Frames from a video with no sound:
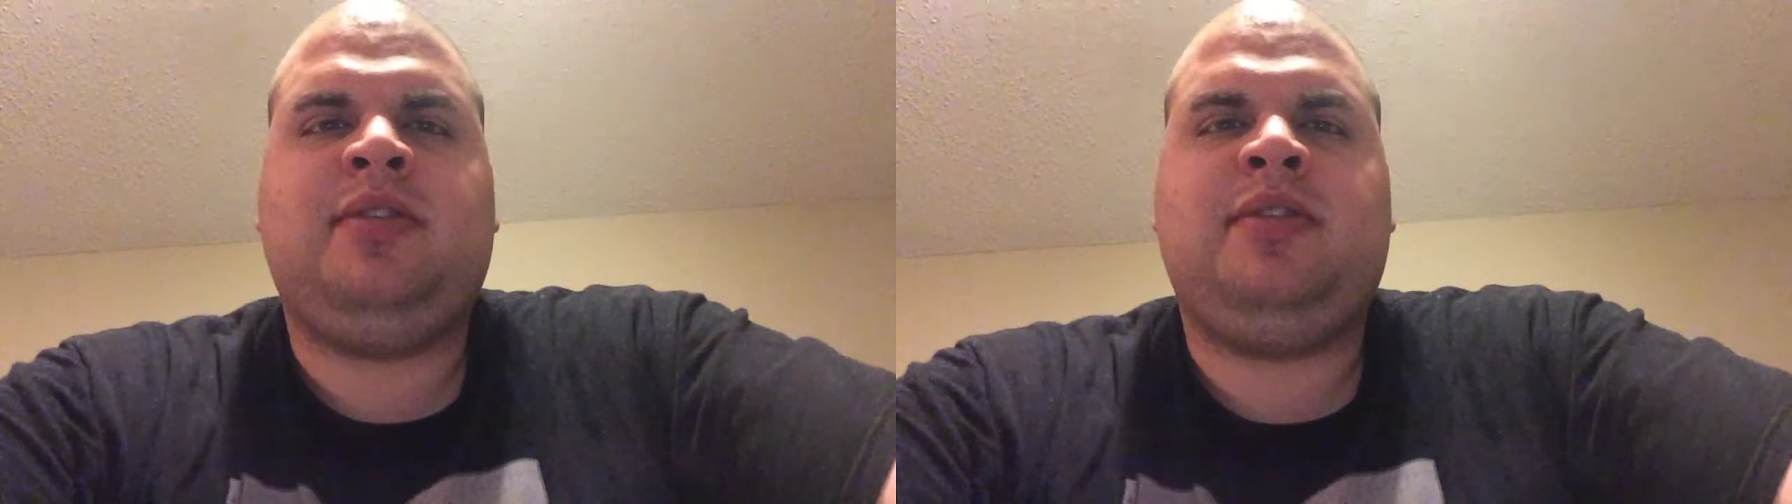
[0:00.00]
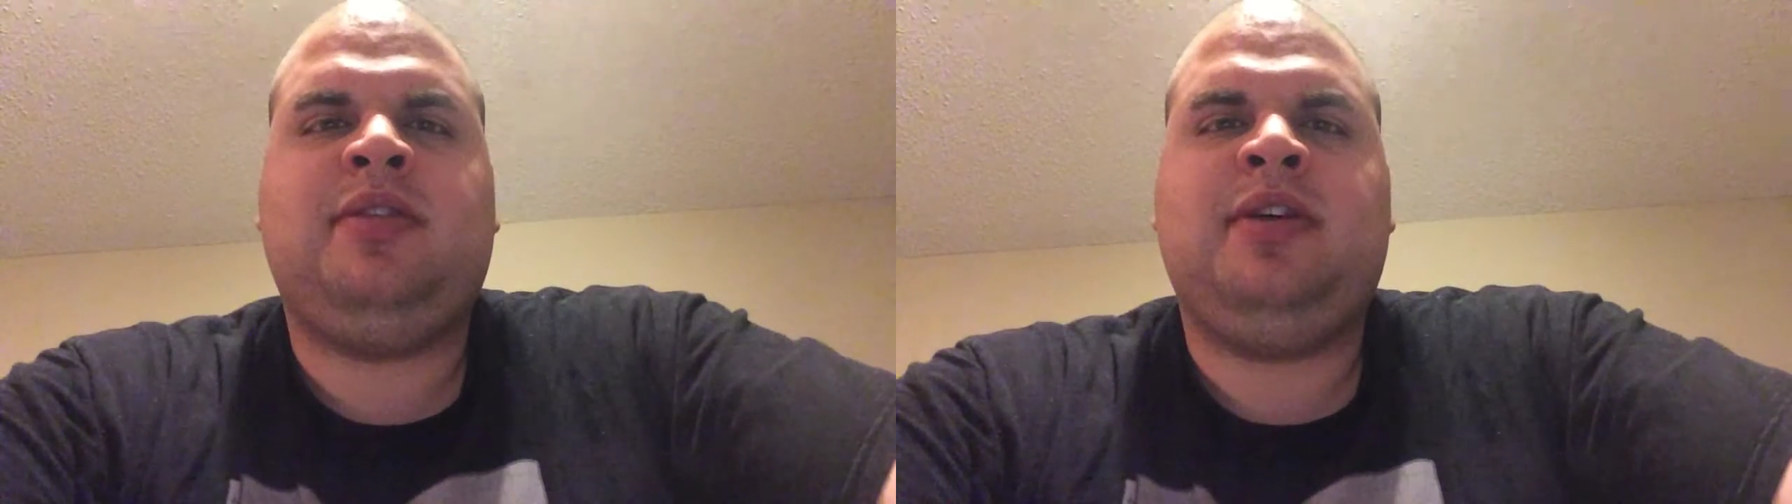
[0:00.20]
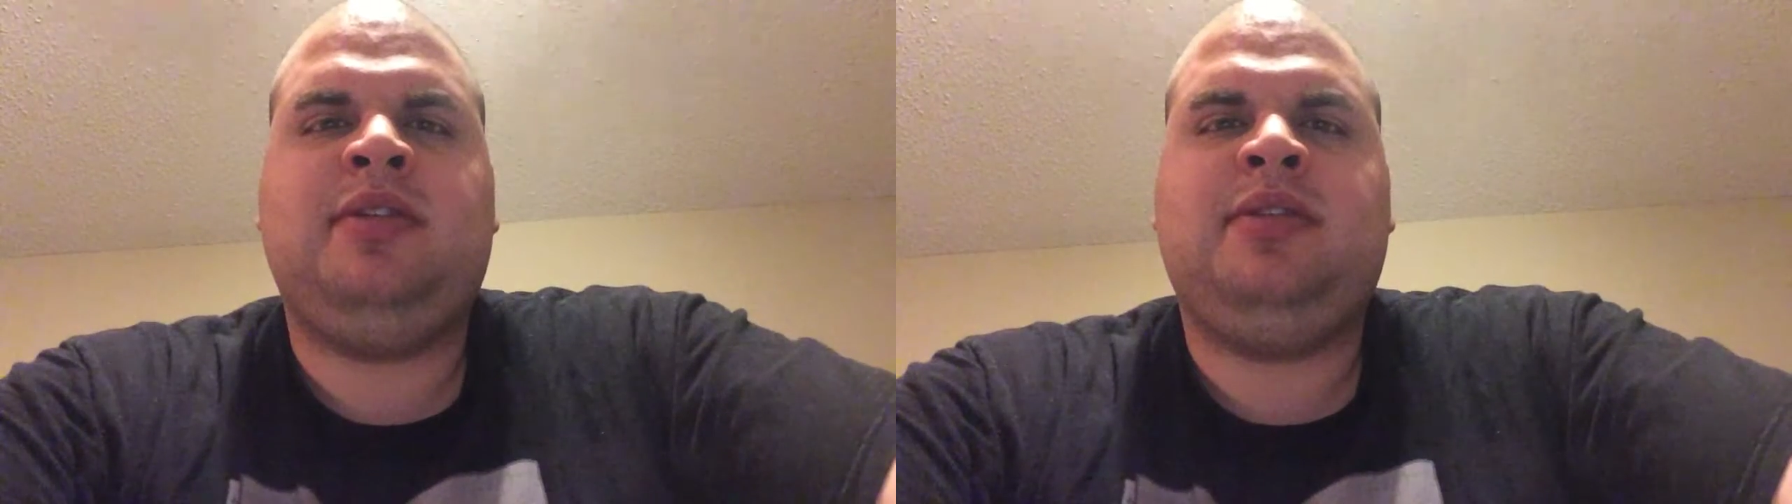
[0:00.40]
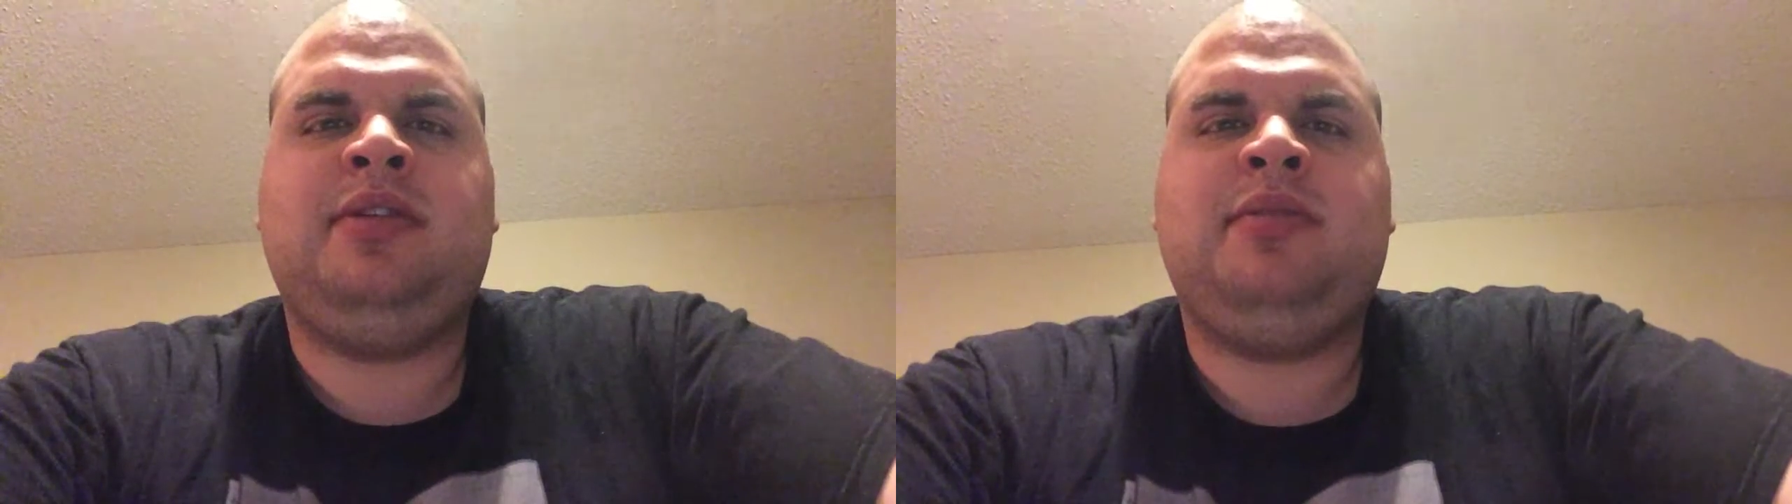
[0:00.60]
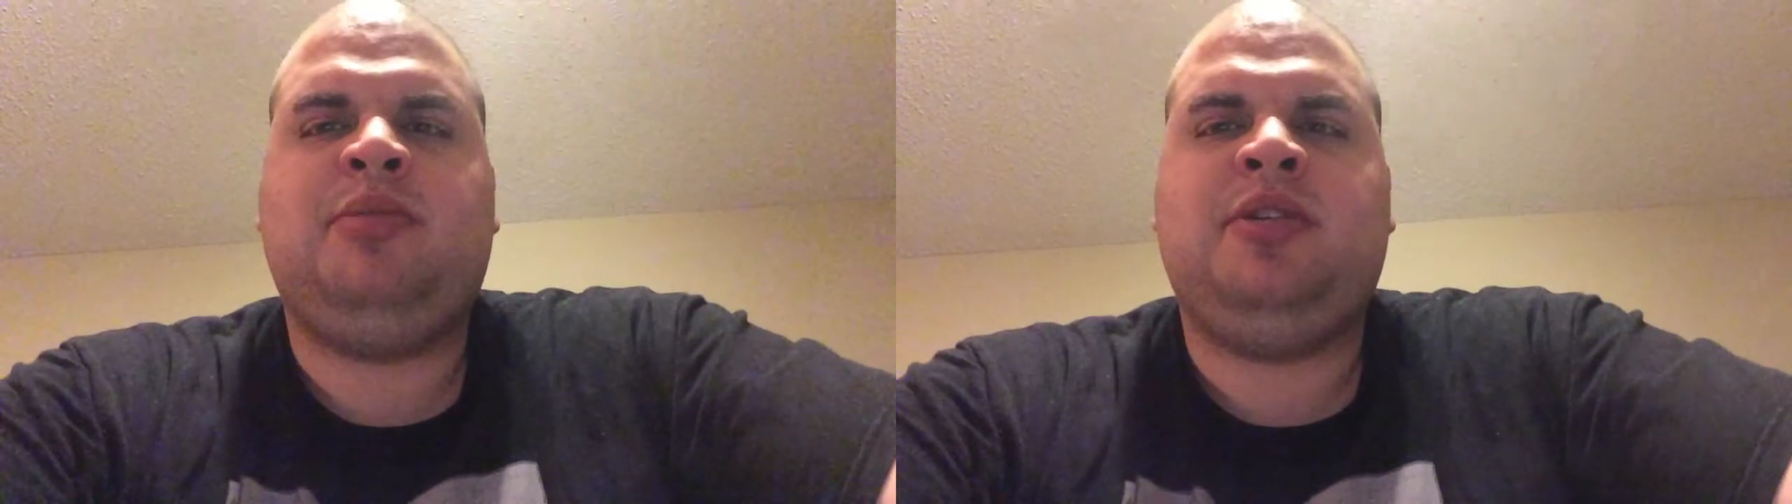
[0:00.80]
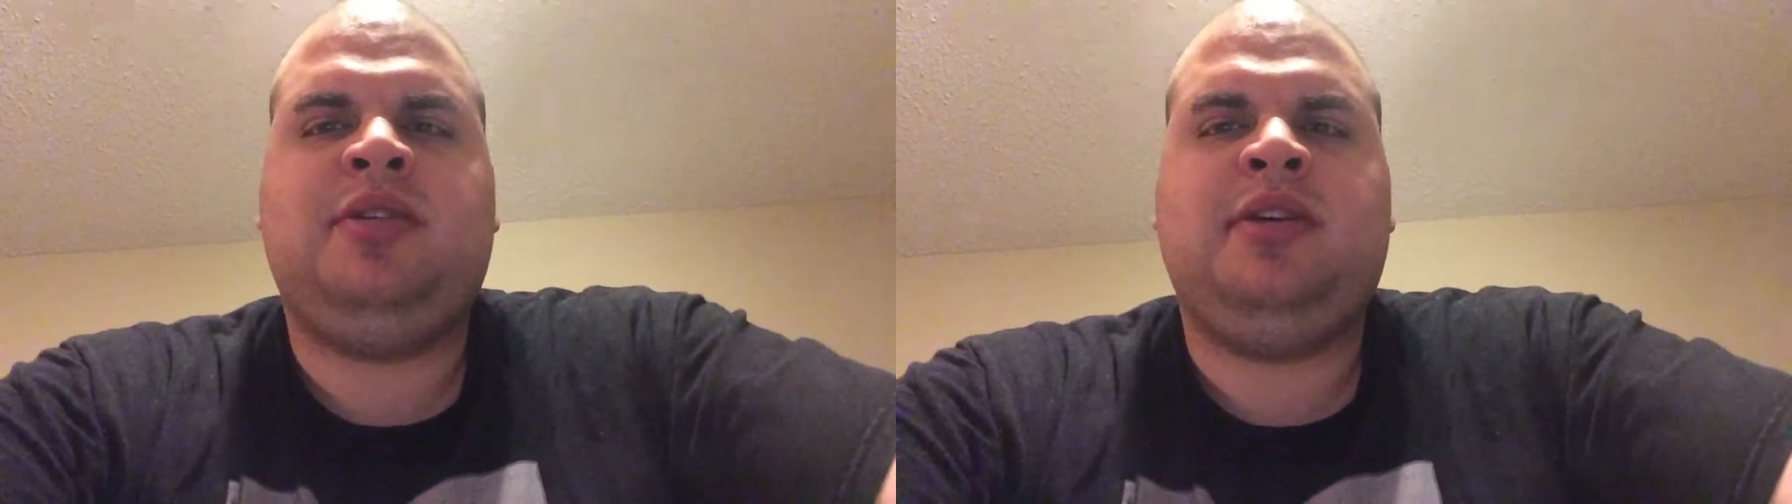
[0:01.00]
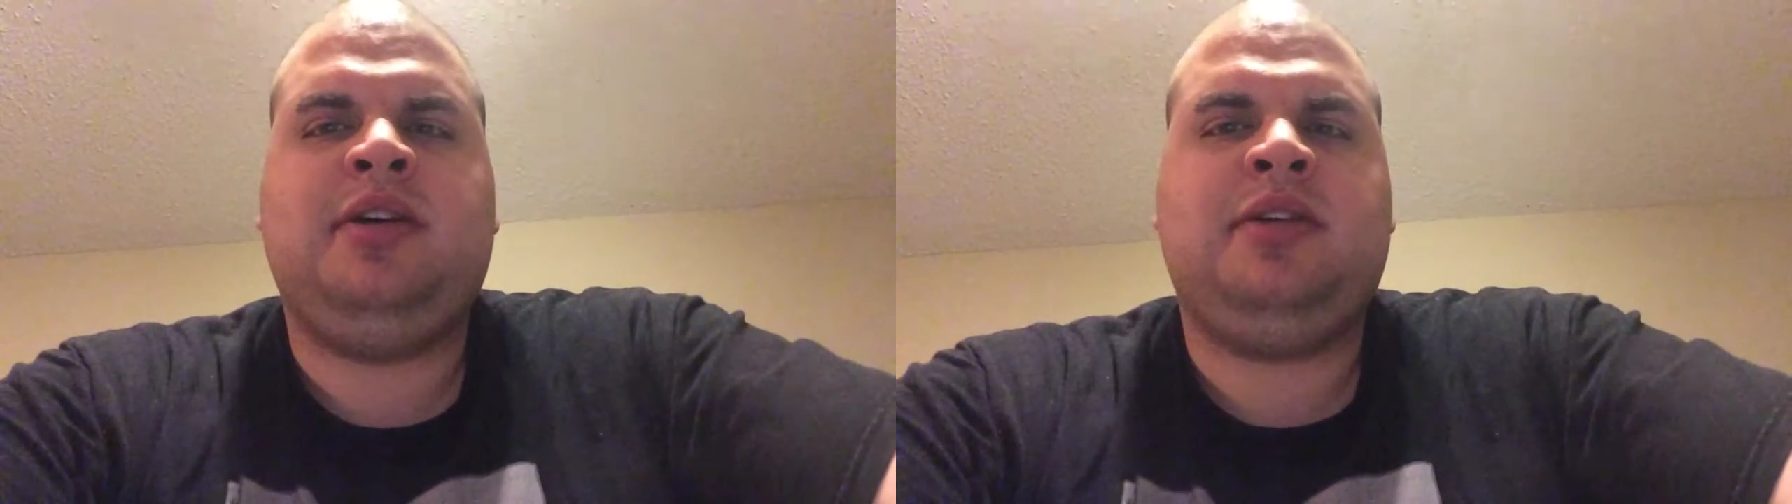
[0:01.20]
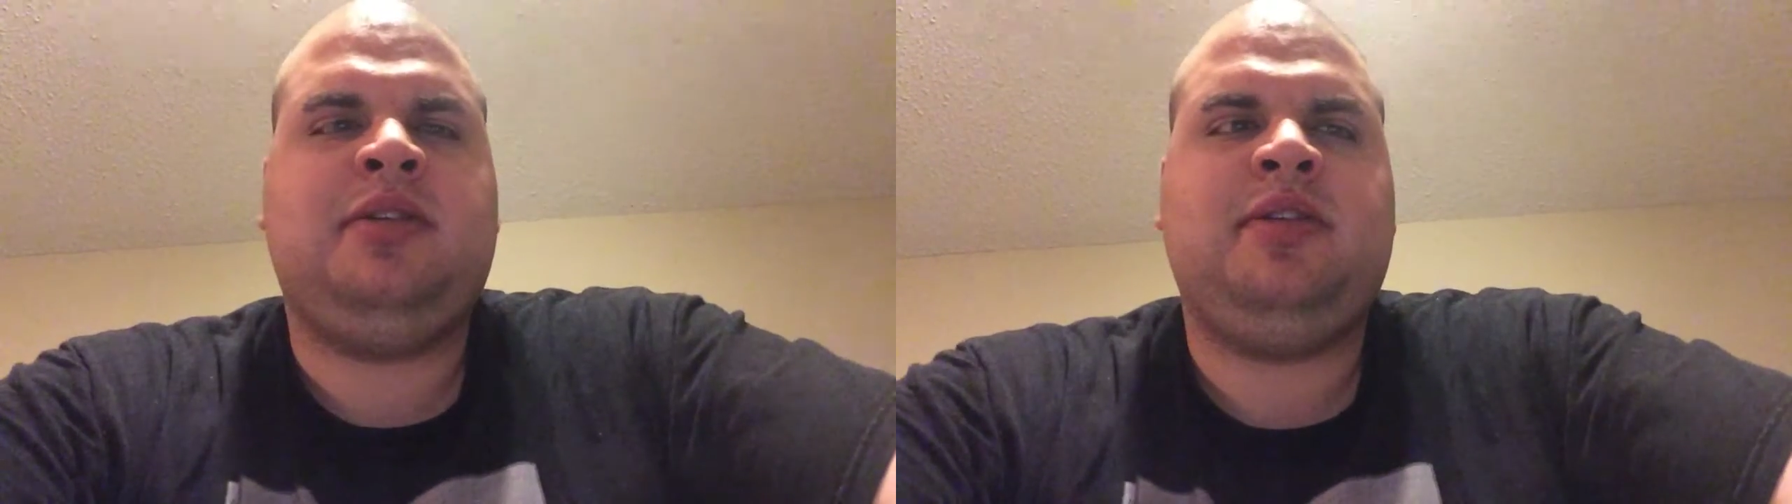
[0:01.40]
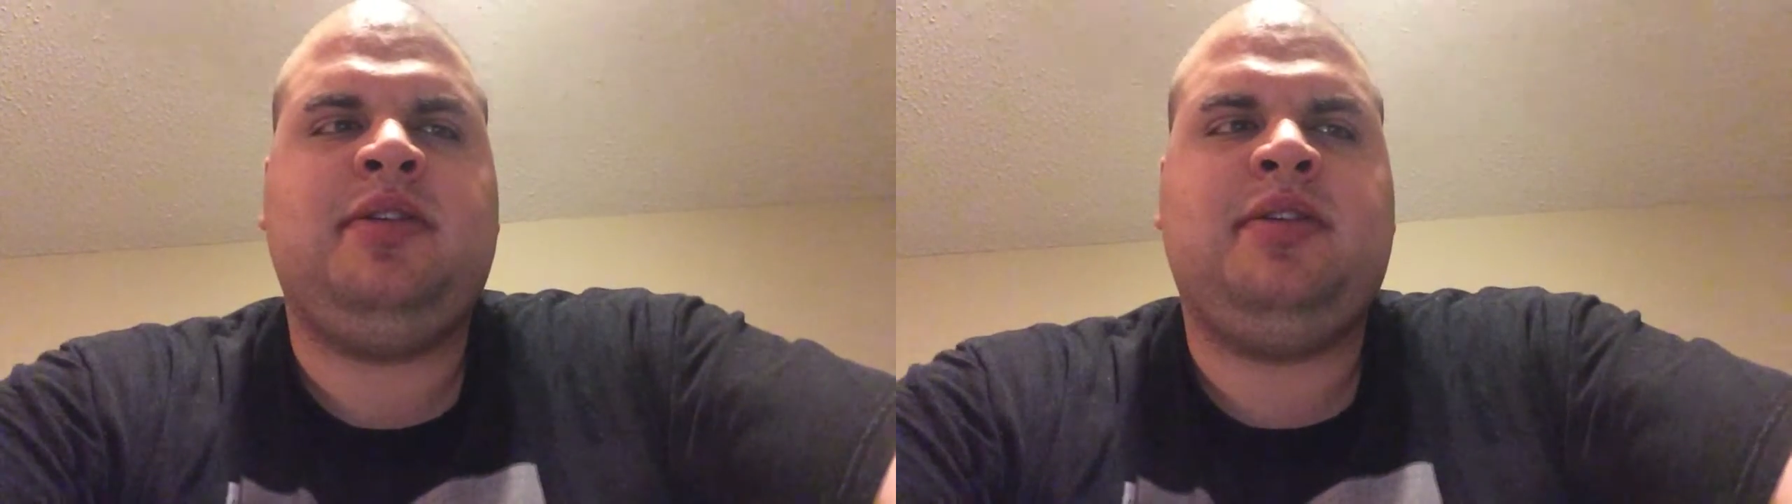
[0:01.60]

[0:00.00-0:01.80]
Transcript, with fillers: assigned to protect